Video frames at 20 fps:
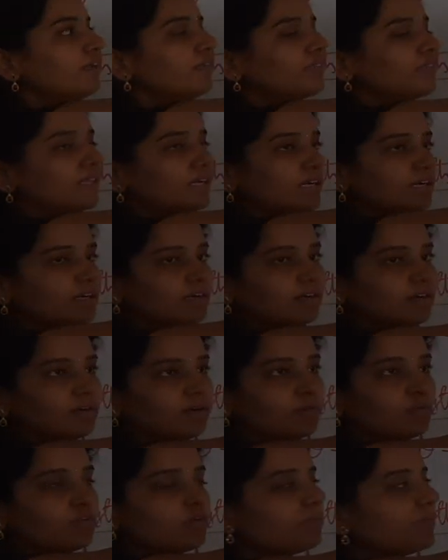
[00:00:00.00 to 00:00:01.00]

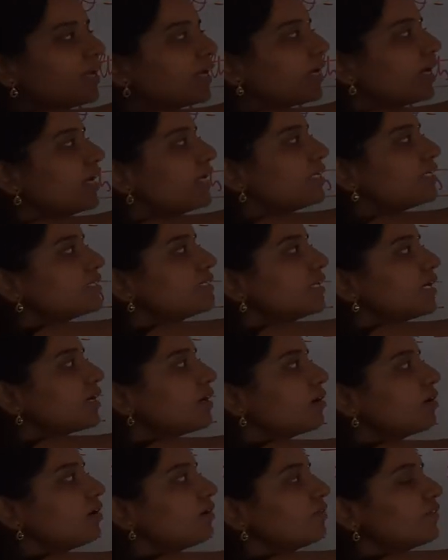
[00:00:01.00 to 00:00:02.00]
The omega is there
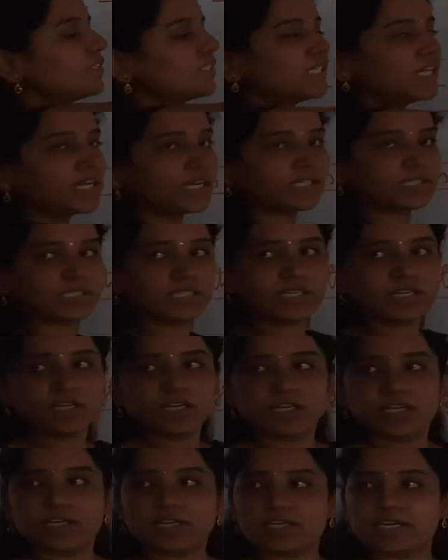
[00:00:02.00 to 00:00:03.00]
along which direction?
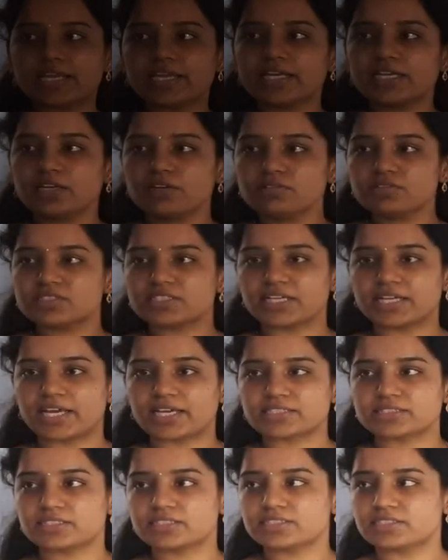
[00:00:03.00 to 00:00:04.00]
Negative Z
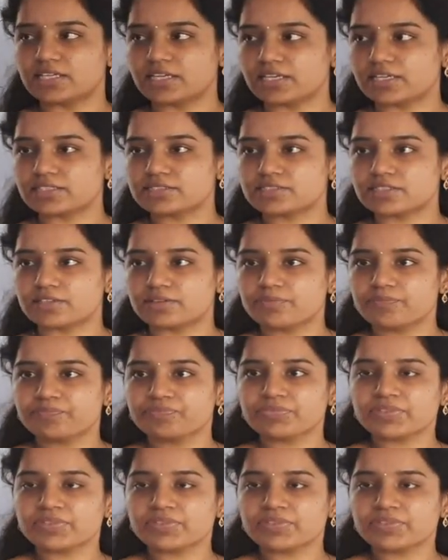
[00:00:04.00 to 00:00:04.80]
axis direction.